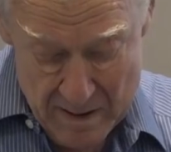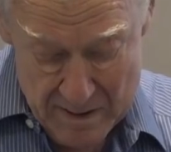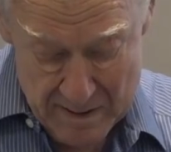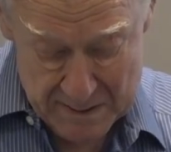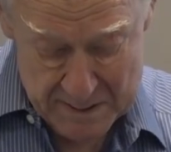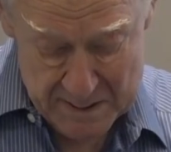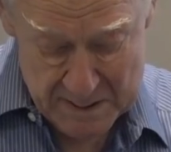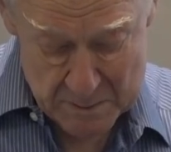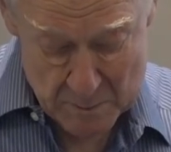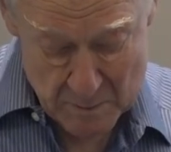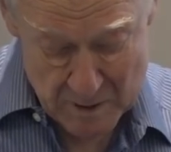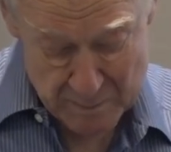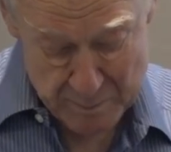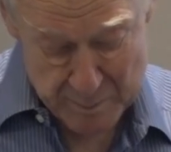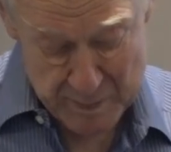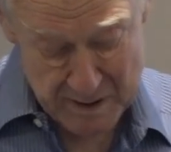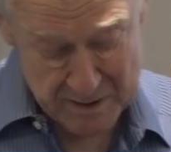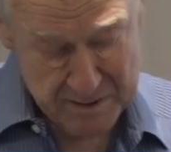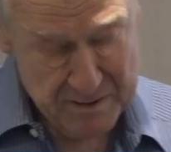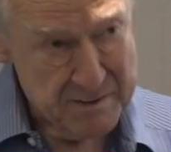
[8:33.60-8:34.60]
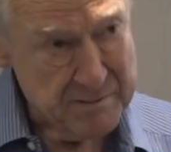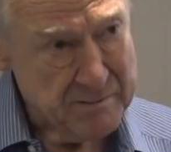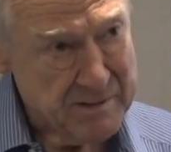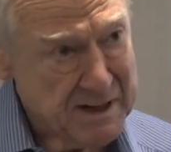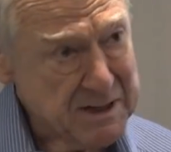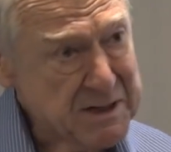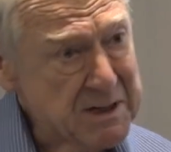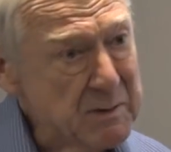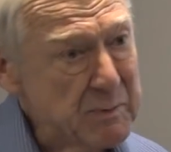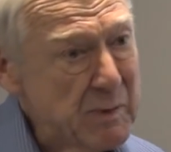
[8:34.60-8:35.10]
This is what Bertrand
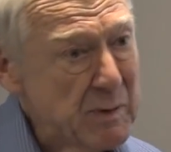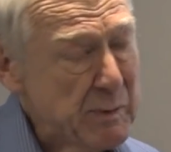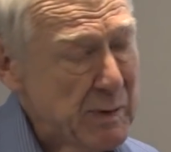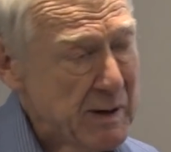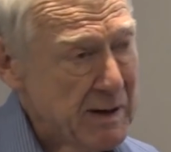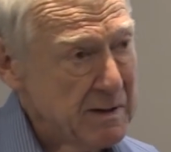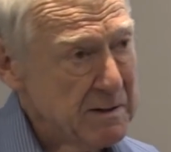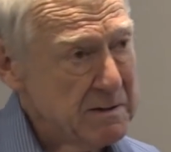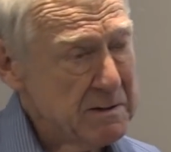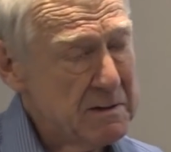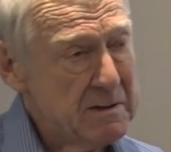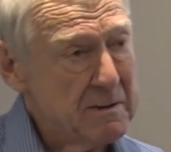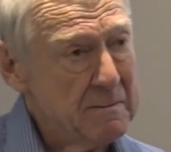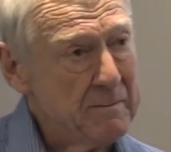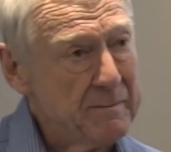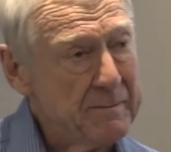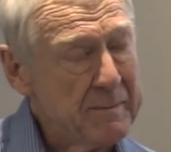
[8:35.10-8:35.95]
Russell proposed.